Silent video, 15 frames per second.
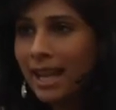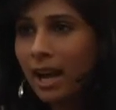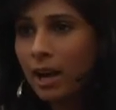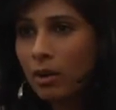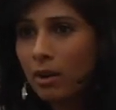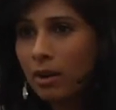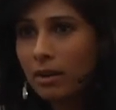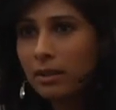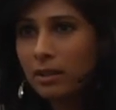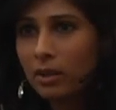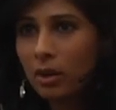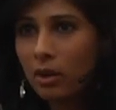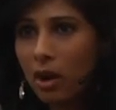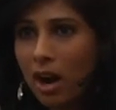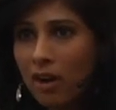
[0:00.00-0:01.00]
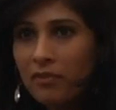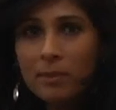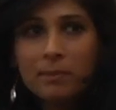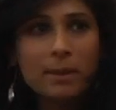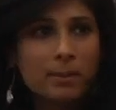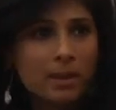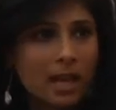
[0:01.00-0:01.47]
Now,
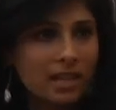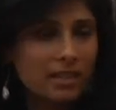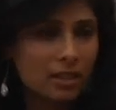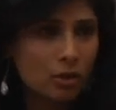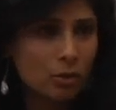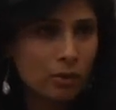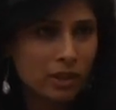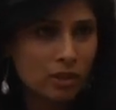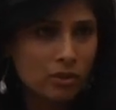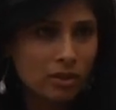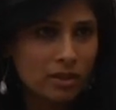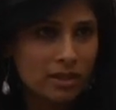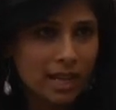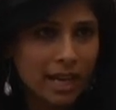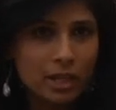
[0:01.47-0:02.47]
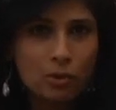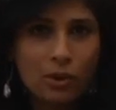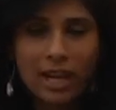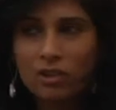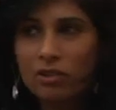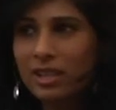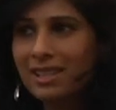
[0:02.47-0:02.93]
often people ask the question is, are
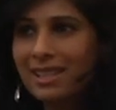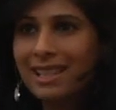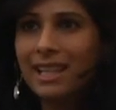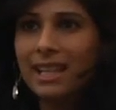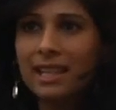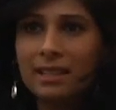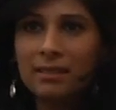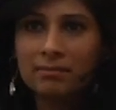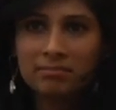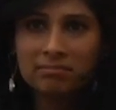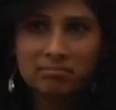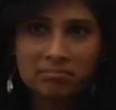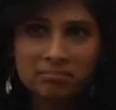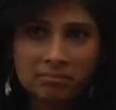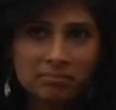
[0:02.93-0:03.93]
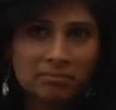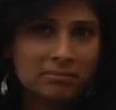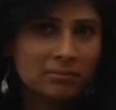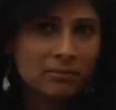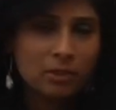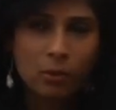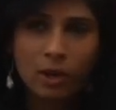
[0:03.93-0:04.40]
you actually seeing
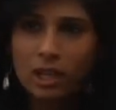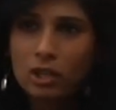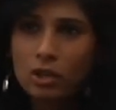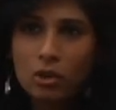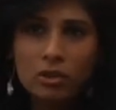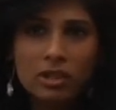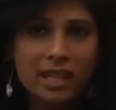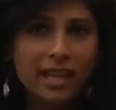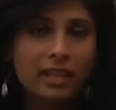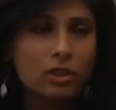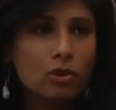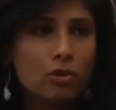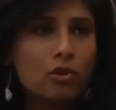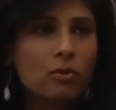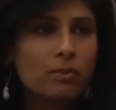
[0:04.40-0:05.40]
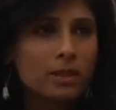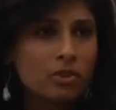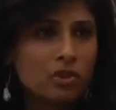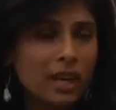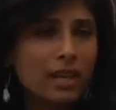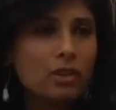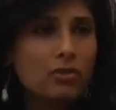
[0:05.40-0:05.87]
what looks like durable
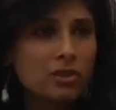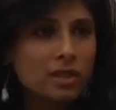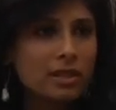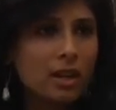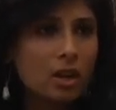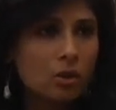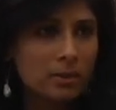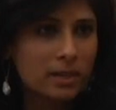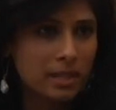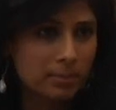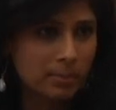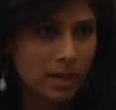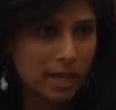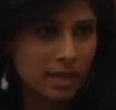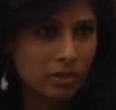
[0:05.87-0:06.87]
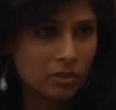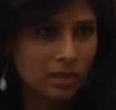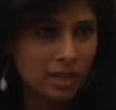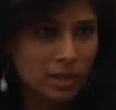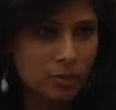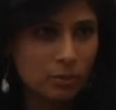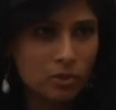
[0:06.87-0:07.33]
changes in global supply
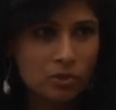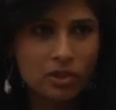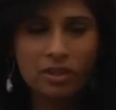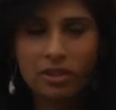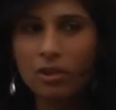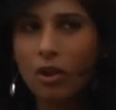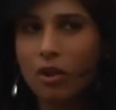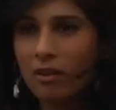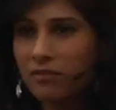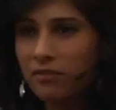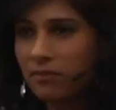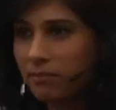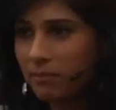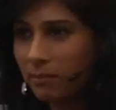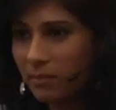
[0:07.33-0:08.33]
chains, which is of